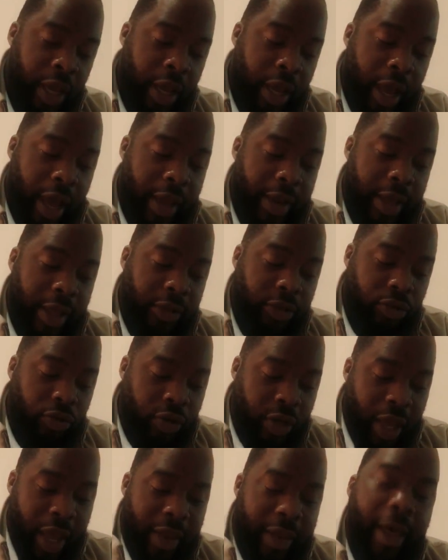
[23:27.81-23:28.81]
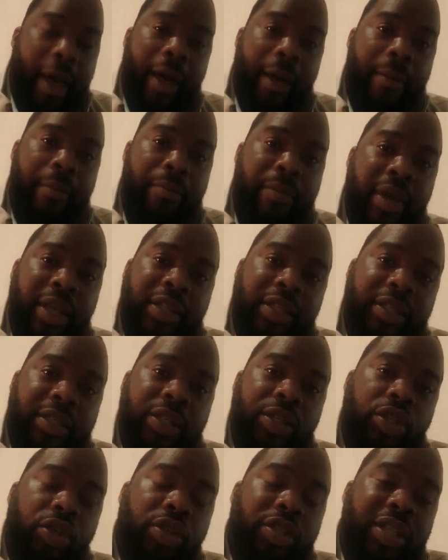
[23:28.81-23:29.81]
And then together, make
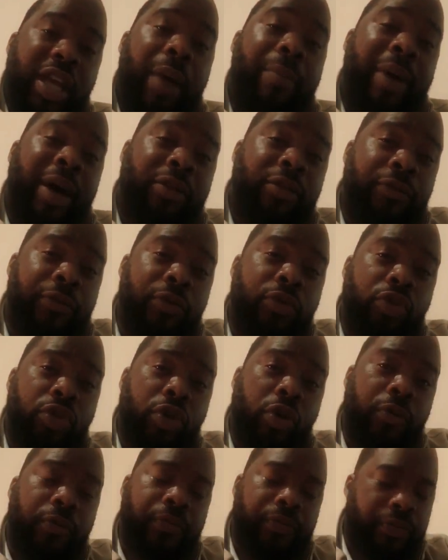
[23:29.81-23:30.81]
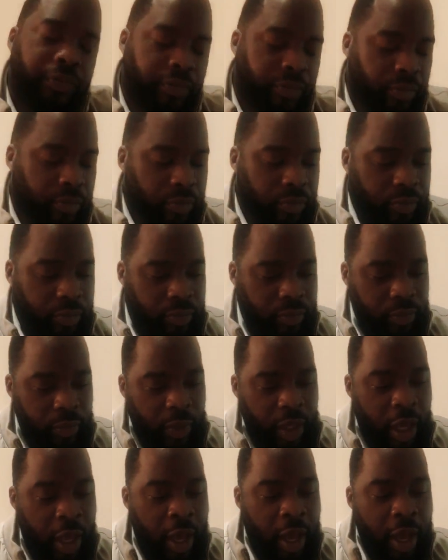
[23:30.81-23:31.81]
decisions about the future.
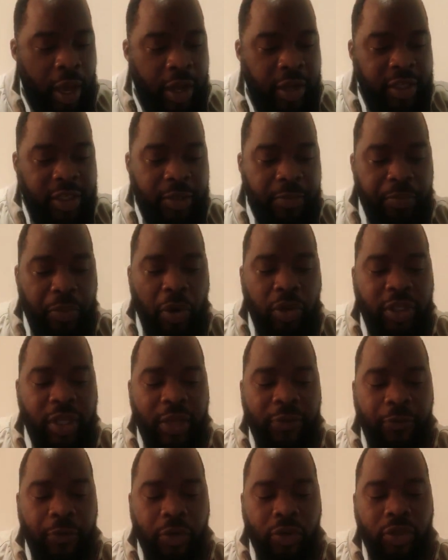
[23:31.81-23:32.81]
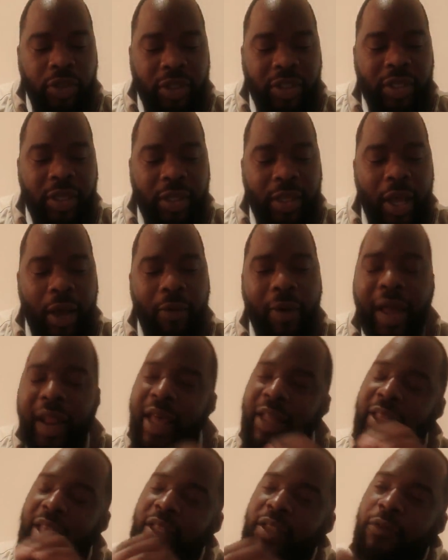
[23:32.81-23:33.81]
It is important for you to sit down and
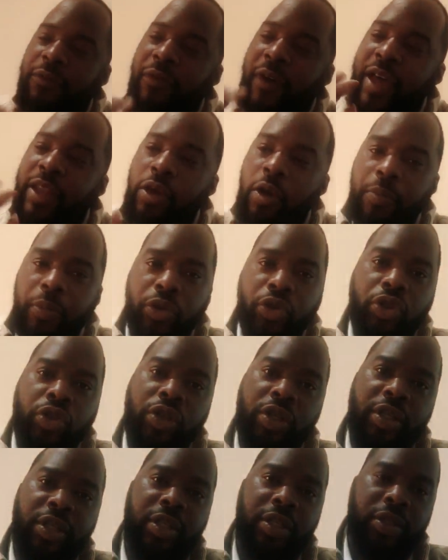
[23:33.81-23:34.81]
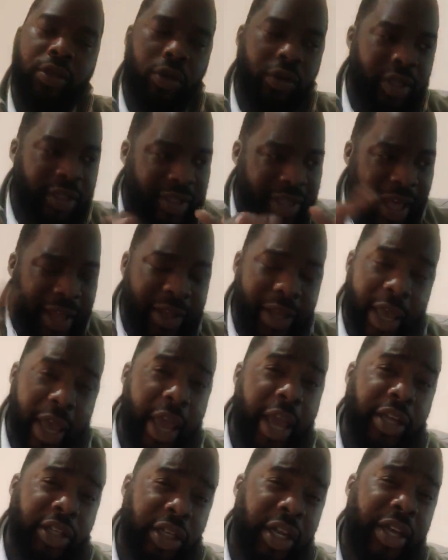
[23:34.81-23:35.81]
identify the opportunities, understand the
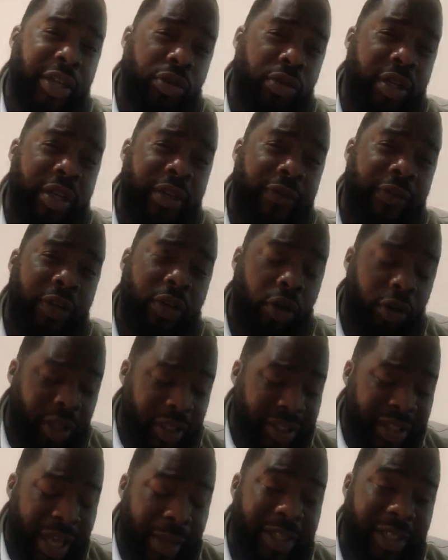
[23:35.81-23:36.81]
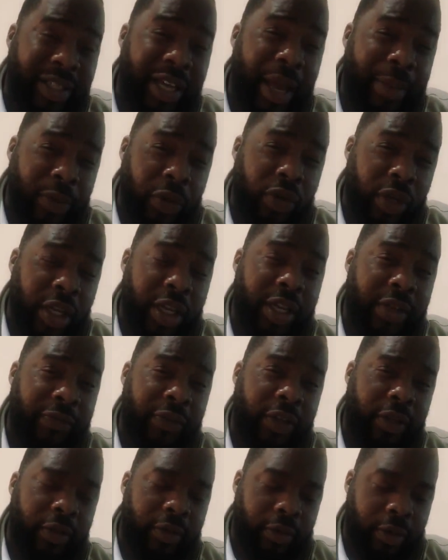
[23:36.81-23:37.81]
age that you live in, understand the time you live
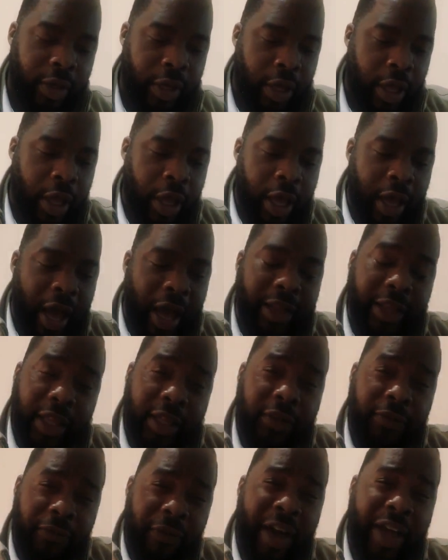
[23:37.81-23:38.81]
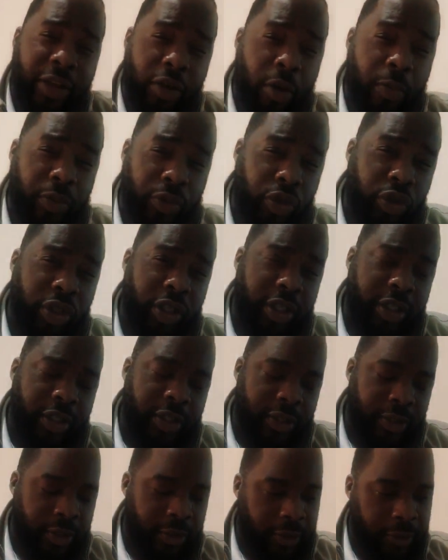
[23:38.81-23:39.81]
in, identify the
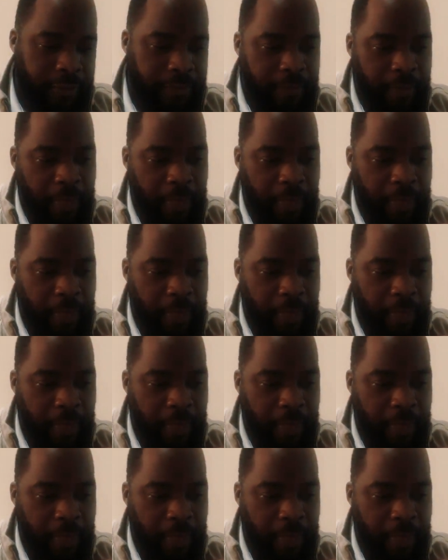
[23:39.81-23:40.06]
opportunities.